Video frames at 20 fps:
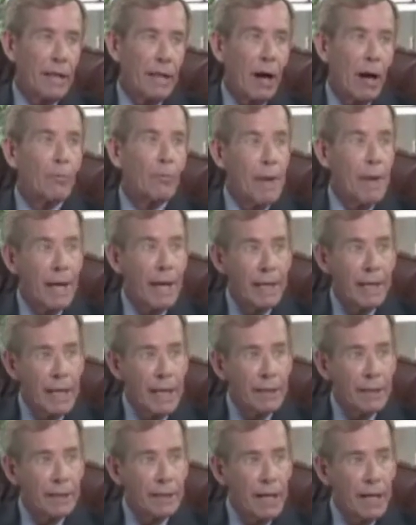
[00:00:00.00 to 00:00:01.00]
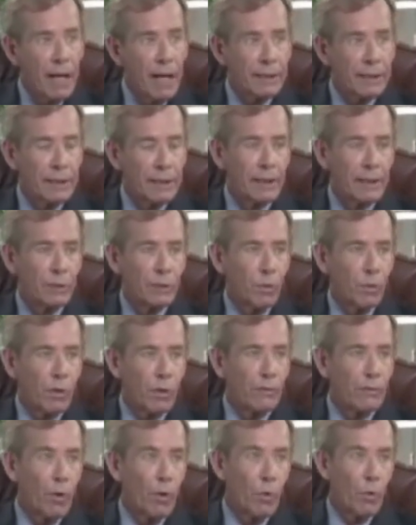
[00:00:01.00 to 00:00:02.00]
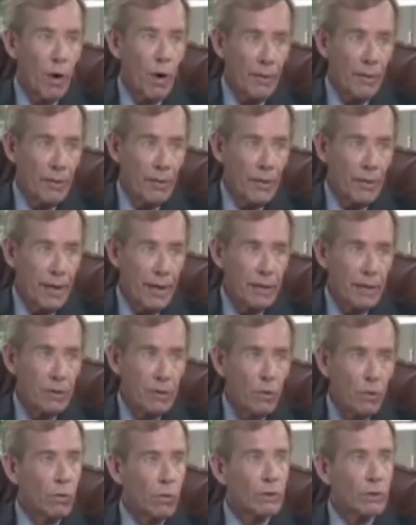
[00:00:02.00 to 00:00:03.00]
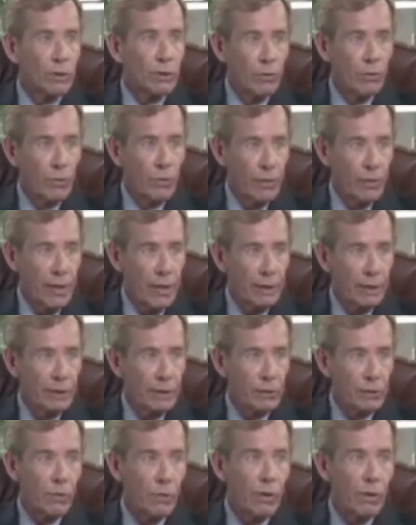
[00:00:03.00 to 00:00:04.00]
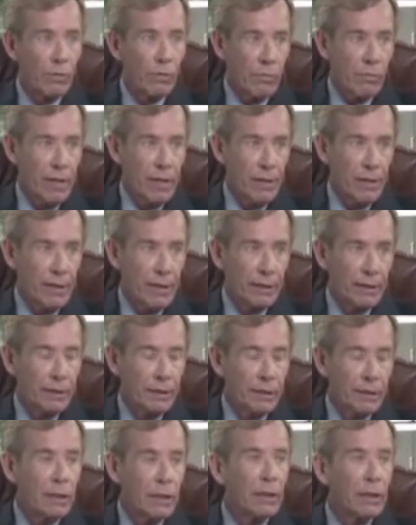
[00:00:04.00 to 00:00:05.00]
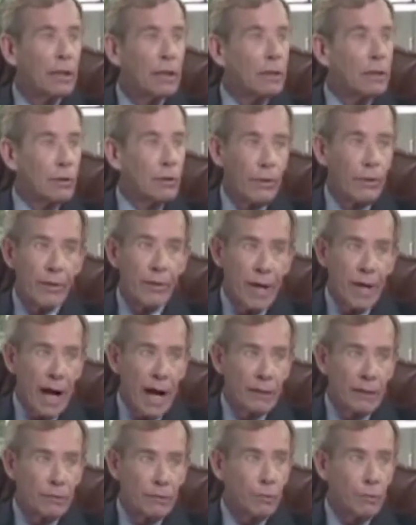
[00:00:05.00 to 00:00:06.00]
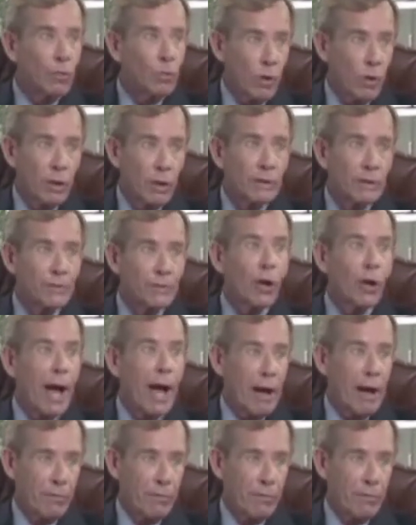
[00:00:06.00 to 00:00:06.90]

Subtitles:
Now, many antioxidants work for one thing, or two things, or three things. Glutathione works for